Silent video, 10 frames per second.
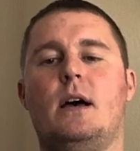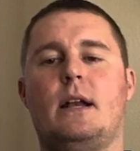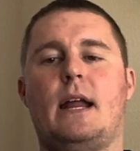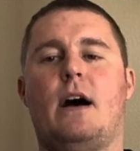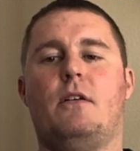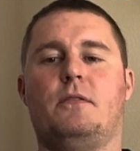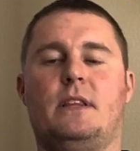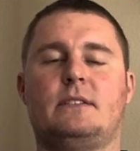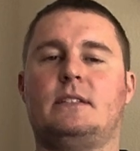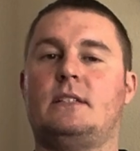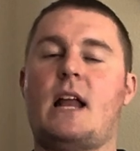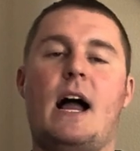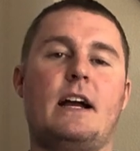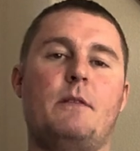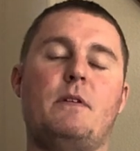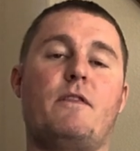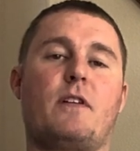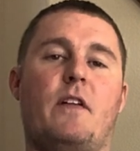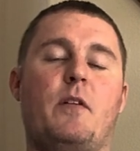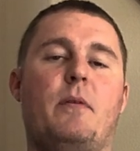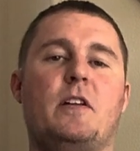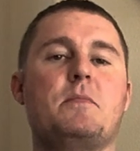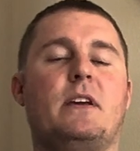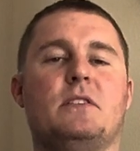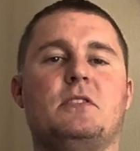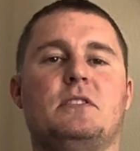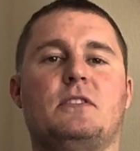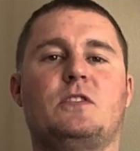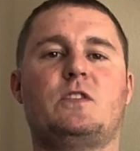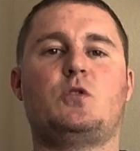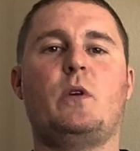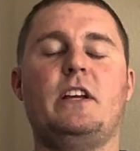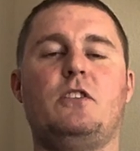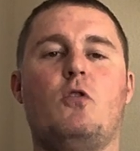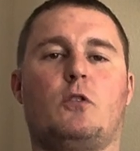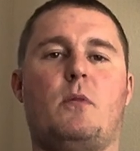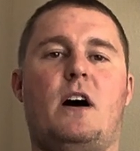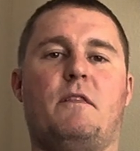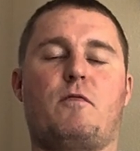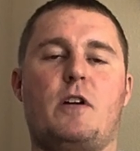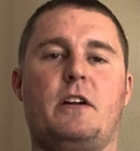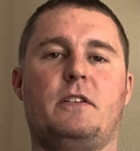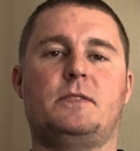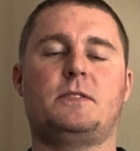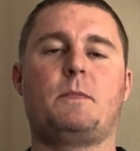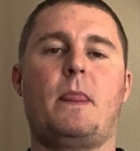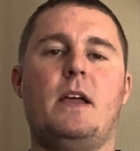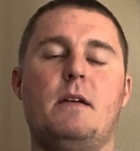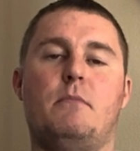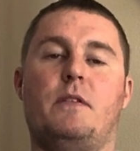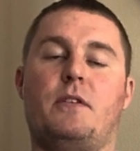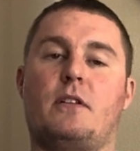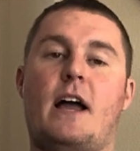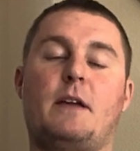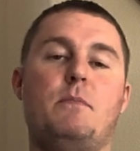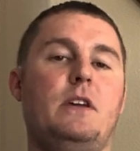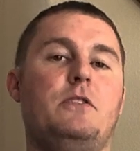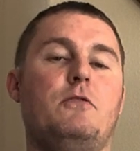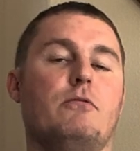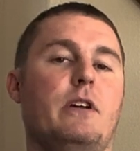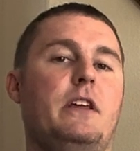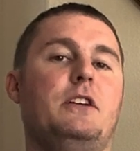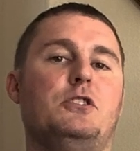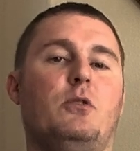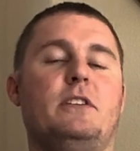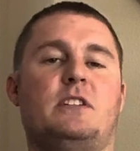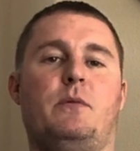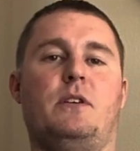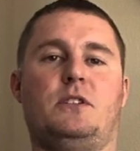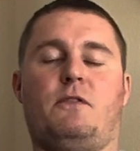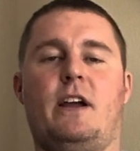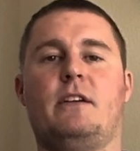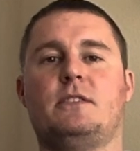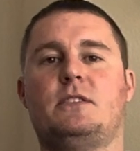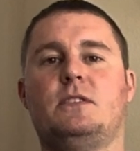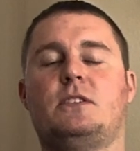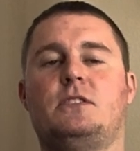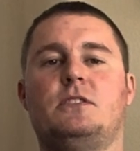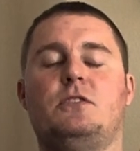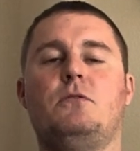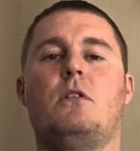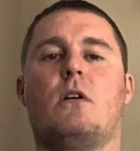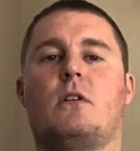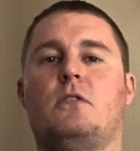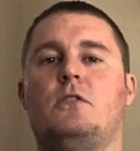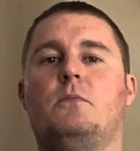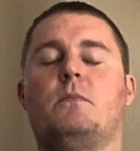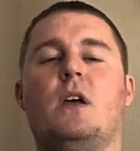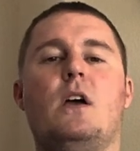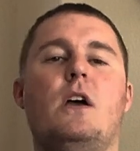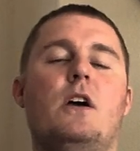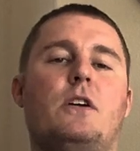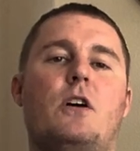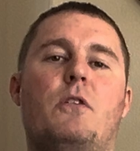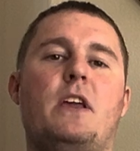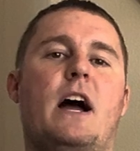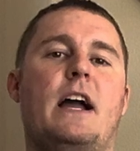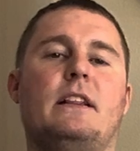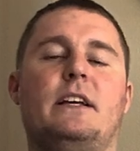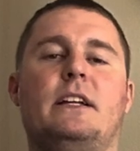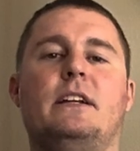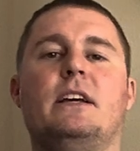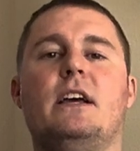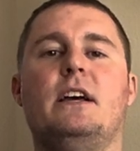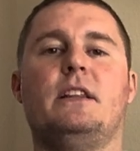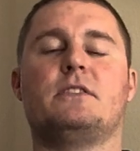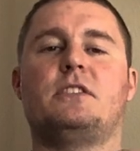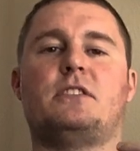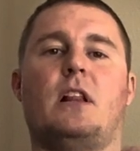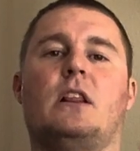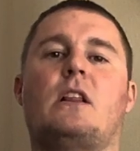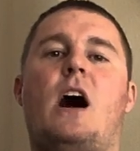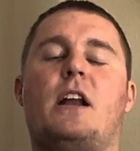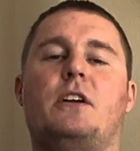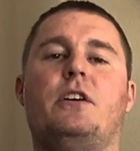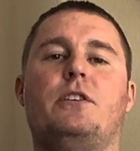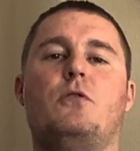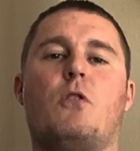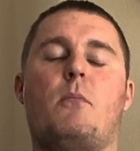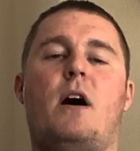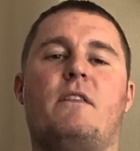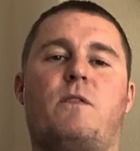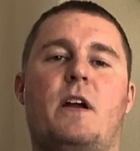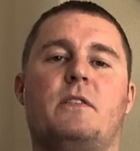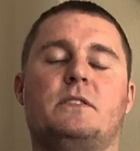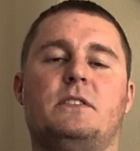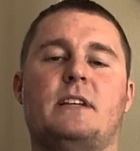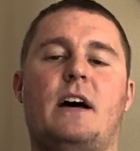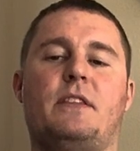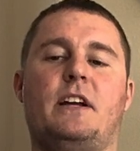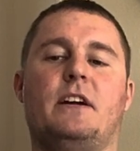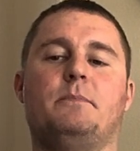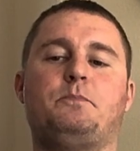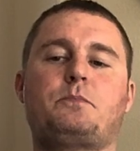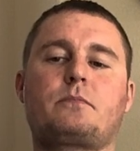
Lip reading: Now, this is not going to be for everybody because it is a sweet gourmand fragrance. But if you're like me and you really enjoy some of those fragrances, such as New Harlem, Coney Island, there's just a lot of good gourmand fragrances out there.